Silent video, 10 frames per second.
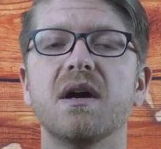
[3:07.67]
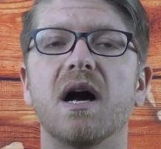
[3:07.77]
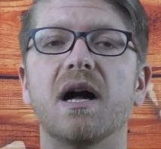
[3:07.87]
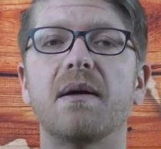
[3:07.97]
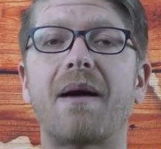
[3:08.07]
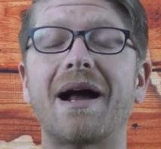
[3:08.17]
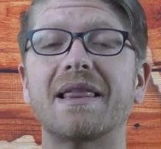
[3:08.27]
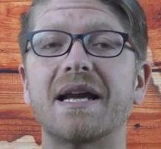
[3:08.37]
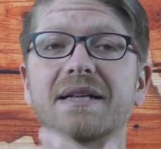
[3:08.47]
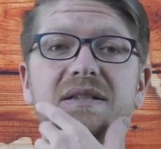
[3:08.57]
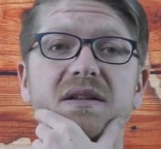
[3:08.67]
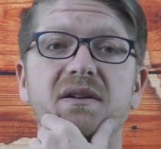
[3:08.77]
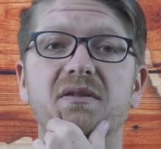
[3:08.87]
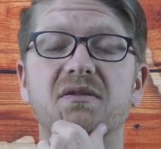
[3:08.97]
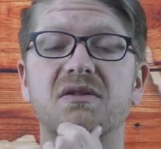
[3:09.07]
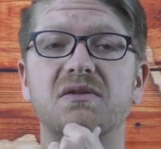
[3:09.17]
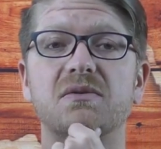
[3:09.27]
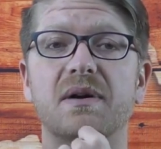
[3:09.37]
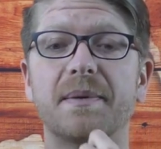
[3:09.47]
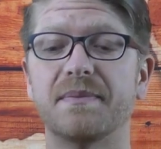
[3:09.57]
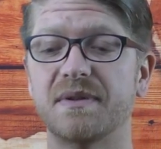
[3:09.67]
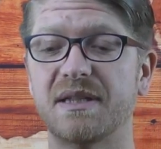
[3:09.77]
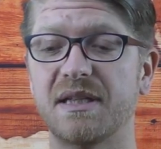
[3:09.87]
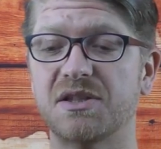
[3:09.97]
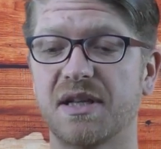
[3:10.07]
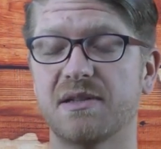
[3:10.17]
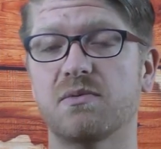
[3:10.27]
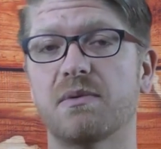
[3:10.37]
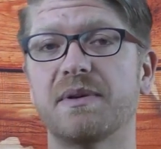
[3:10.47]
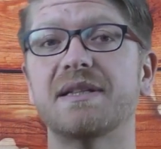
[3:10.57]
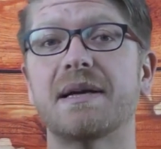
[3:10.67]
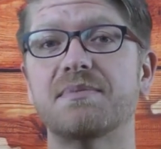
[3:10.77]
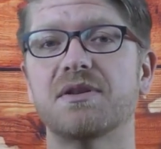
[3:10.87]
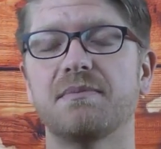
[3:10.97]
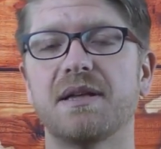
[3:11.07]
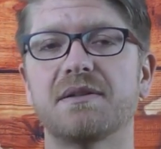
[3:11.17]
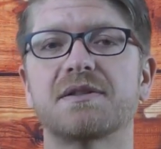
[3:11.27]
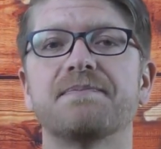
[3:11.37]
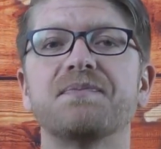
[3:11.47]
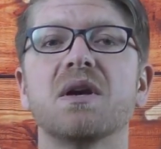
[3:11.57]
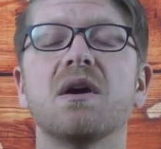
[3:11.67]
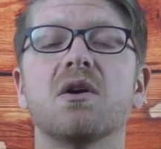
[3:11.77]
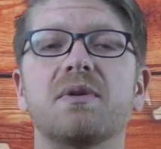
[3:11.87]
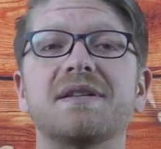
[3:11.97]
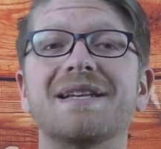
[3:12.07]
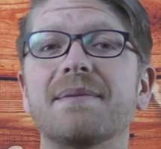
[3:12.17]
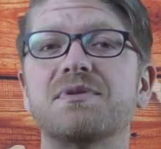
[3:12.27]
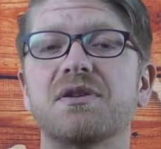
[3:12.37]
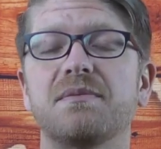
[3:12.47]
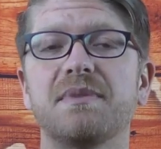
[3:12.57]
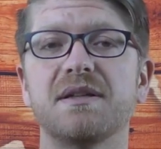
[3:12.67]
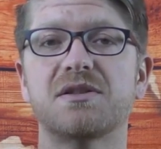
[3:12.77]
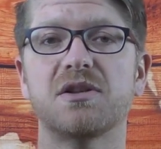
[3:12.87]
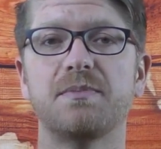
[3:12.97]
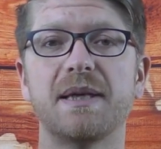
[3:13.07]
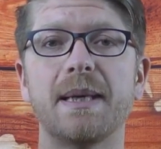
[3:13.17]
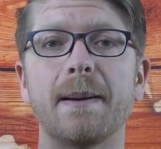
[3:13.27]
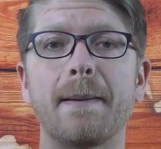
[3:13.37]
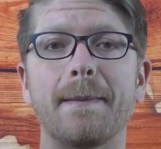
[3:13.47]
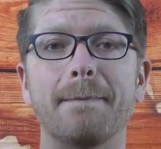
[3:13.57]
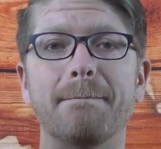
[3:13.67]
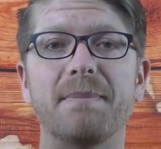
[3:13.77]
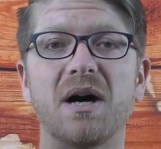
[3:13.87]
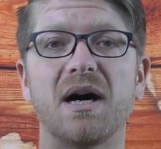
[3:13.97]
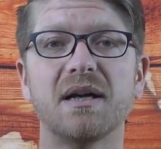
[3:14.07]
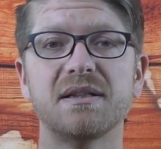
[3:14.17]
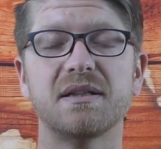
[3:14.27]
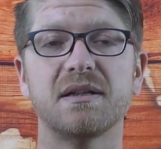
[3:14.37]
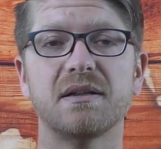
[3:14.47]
I like to teach kids what redemption means. Redemption means to be bought